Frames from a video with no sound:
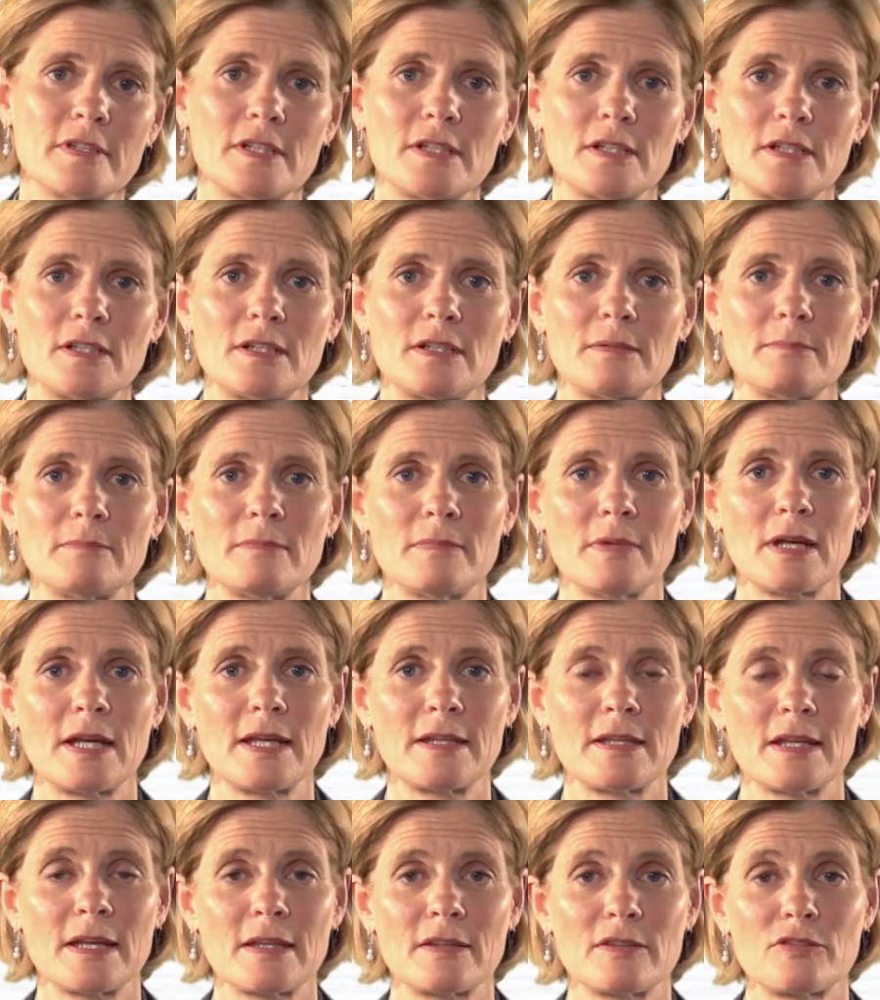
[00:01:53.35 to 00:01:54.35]

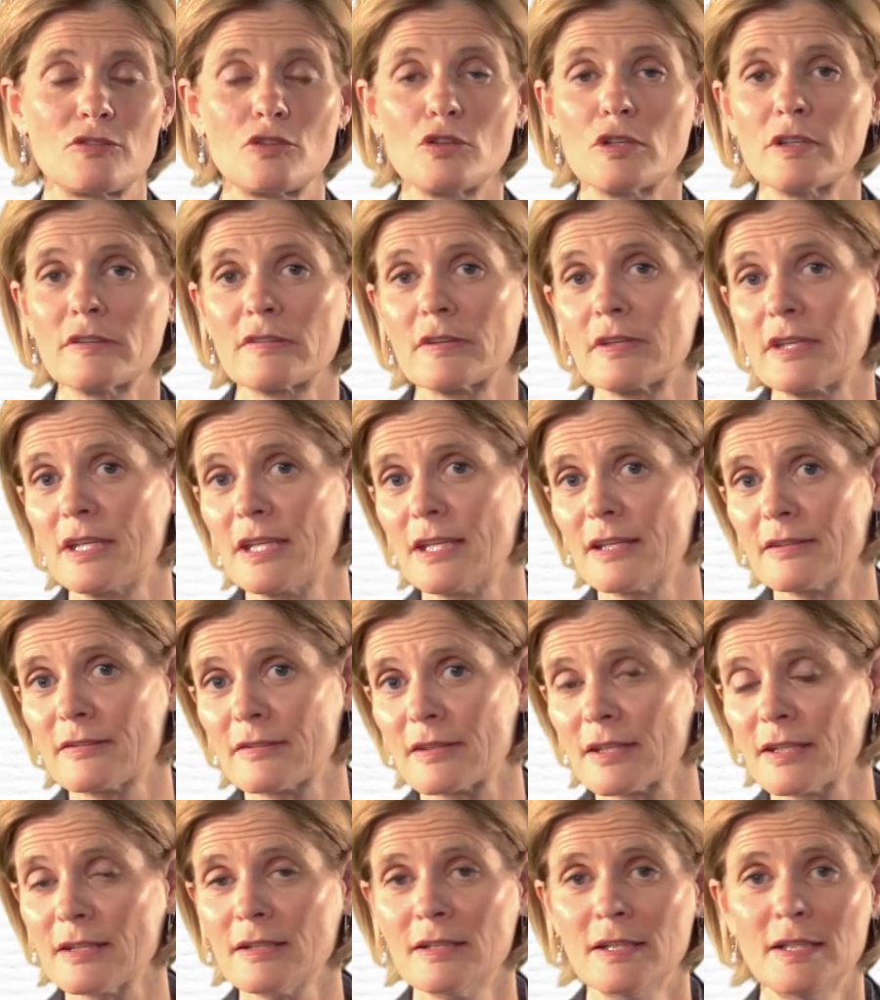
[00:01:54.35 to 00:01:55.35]
And students at
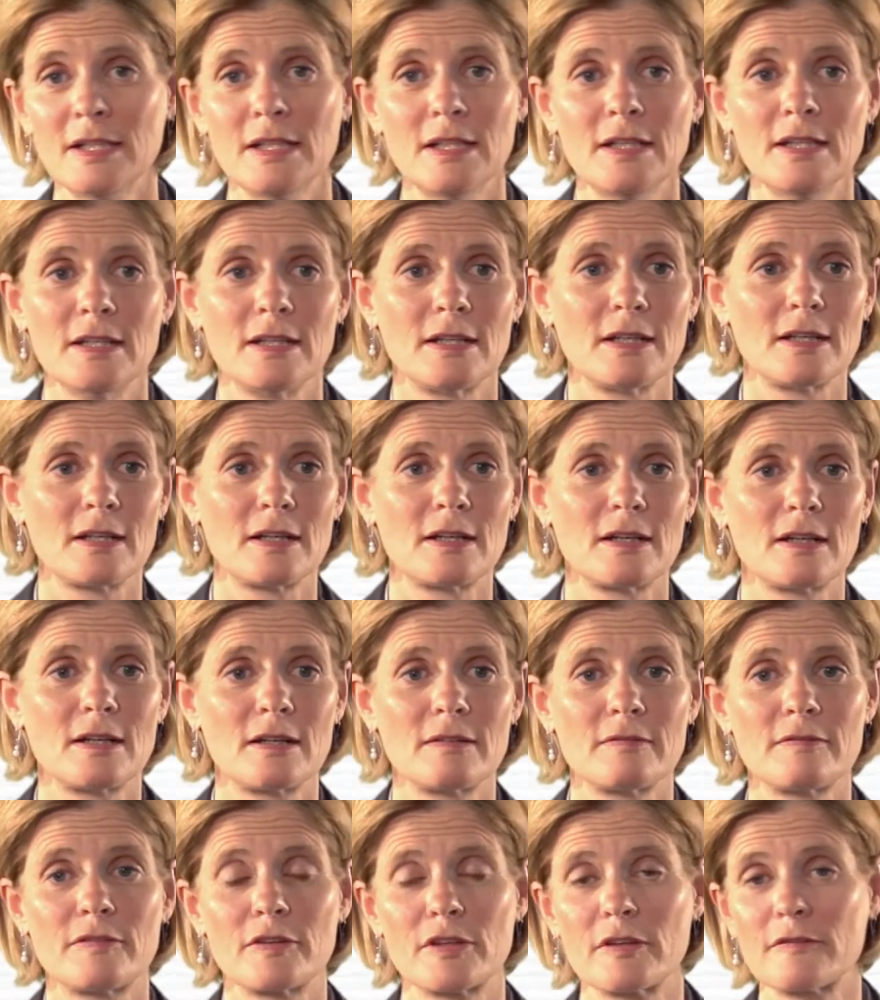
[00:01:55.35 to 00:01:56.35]
IESE,
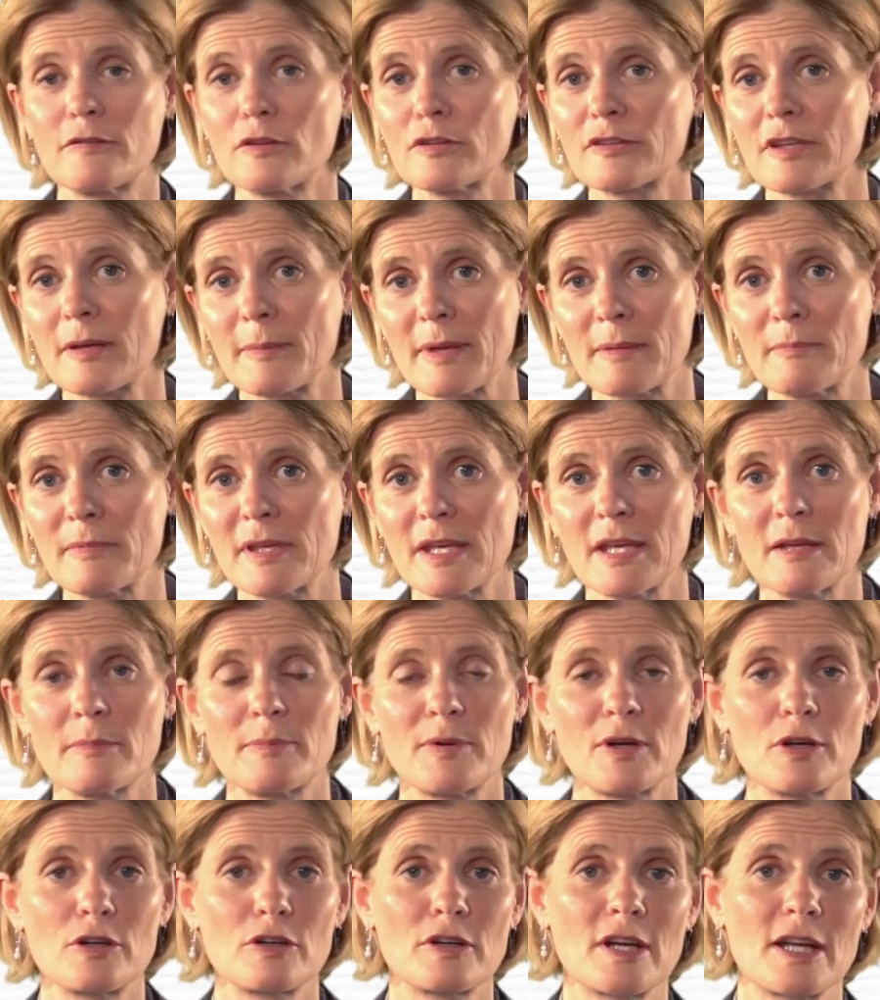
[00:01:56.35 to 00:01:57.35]
for the full-time MBA
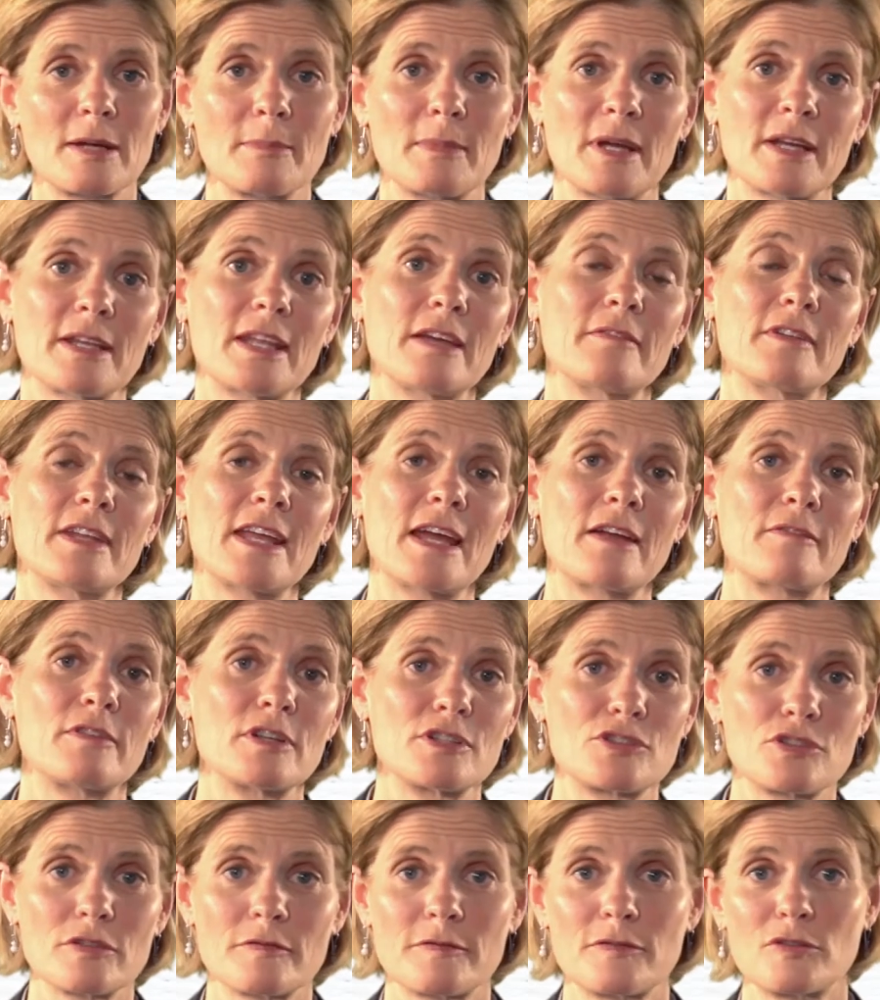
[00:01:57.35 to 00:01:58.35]
program, might have an
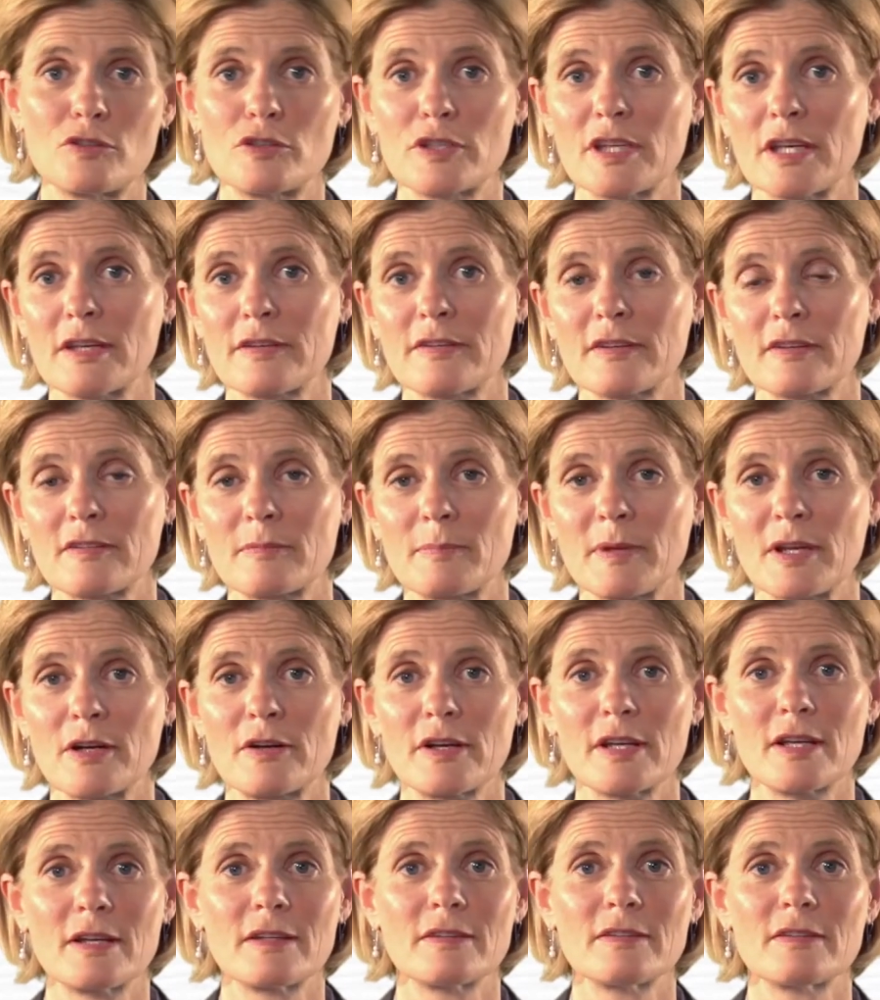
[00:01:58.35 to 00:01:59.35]
average of 4 years
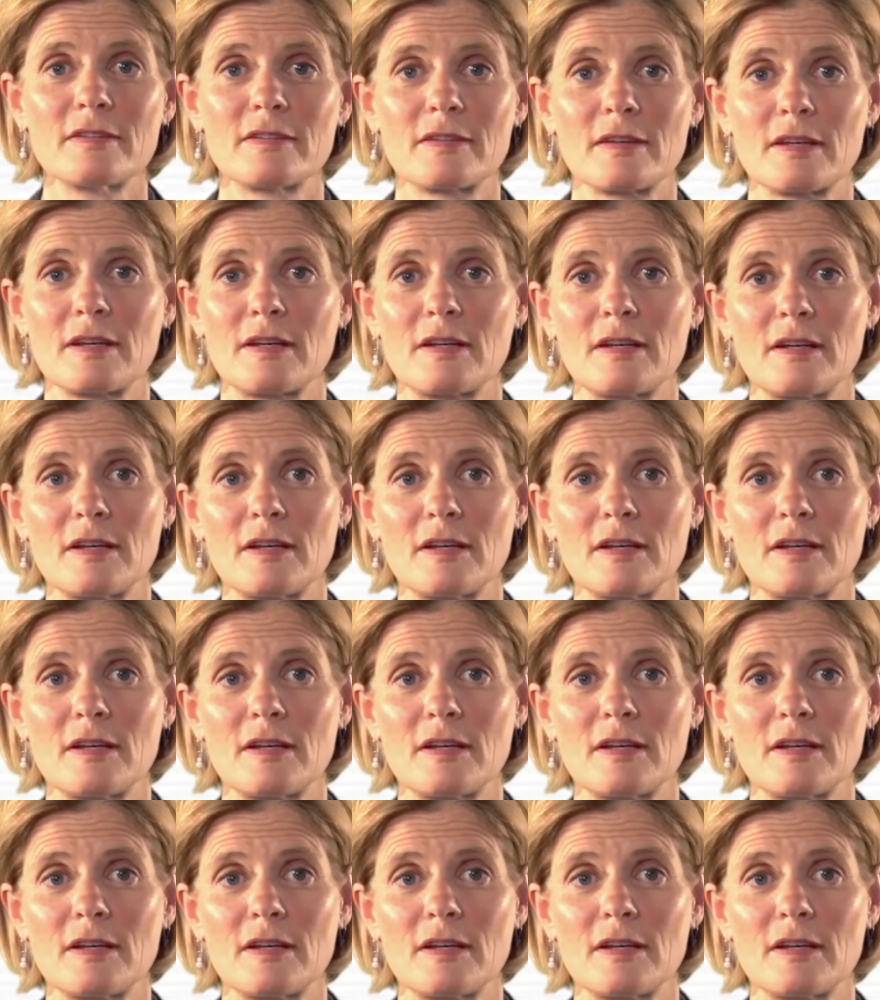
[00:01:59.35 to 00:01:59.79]
experience.